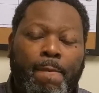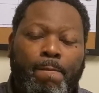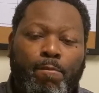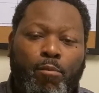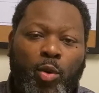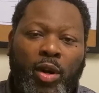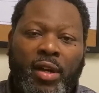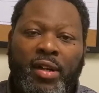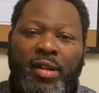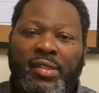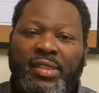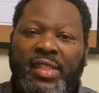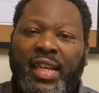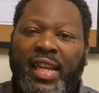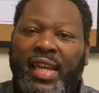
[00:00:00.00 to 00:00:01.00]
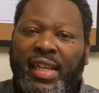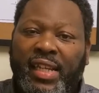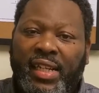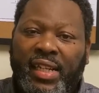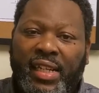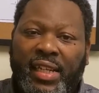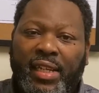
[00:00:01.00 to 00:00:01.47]
was he
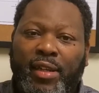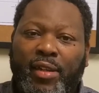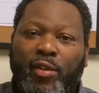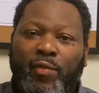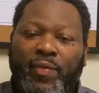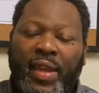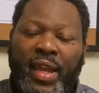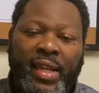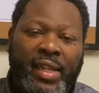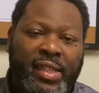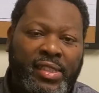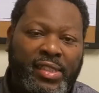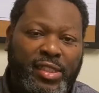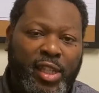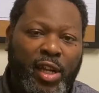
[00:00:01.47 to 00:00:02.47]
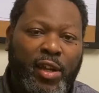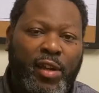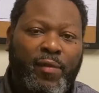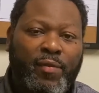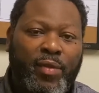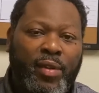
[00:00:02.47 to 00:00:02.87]
lived and he served